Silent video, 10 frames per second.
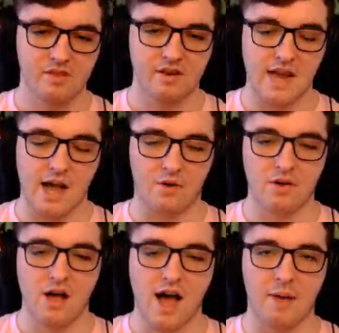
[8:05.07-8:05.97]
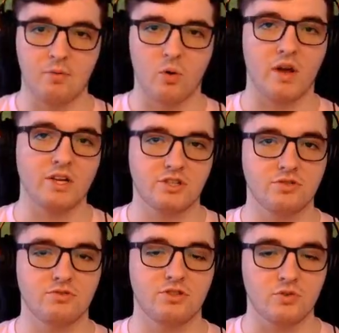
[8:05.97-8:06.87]
Now, I'm going
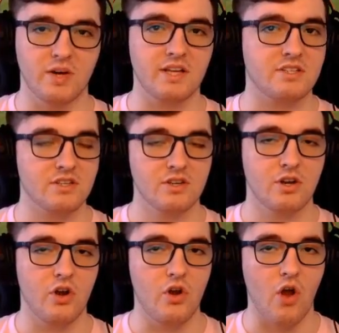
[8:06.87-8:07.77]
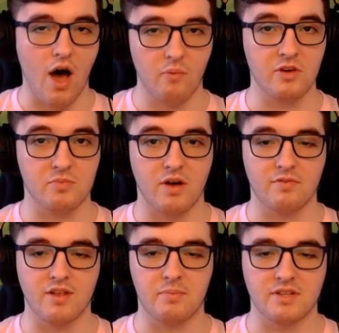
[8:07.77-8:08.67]
to do it not with my
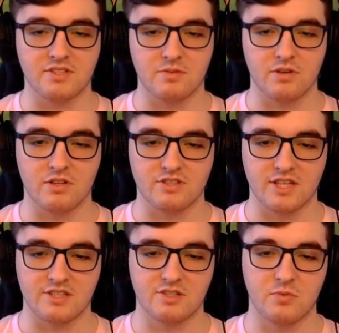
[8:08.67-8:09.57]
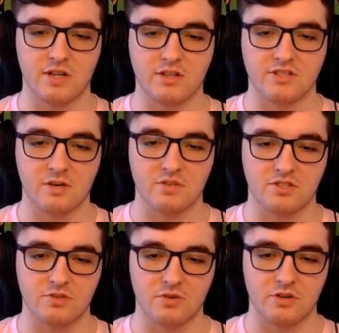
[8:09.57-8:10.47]
flip, and let's see what it looks like. This is what it looks like when
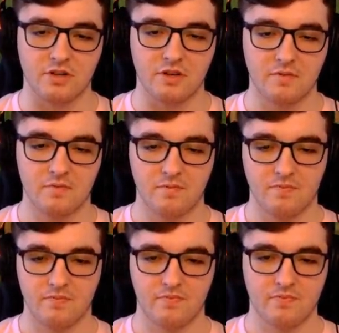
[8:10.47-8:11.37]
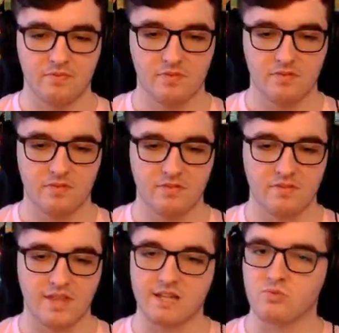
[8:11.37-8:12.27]
it's too early.
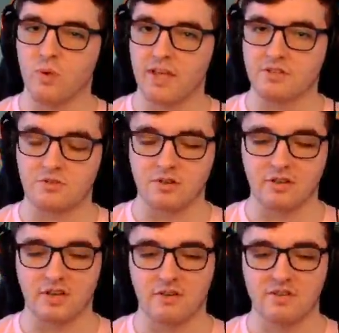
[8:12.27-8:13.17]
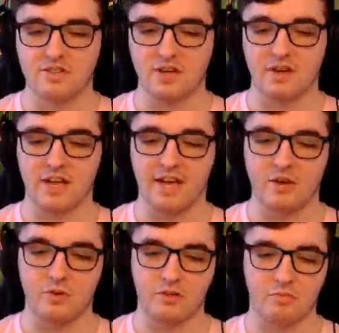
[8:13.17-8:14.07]
That's way too early. See, I'm going to hit
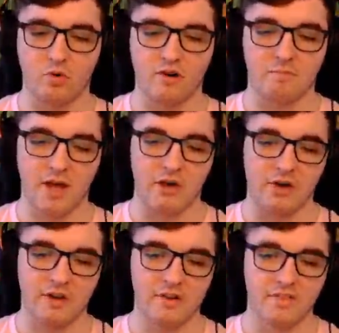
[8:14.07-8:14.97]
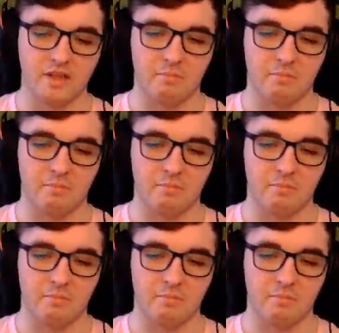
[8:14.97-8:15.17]
it with more of my hood than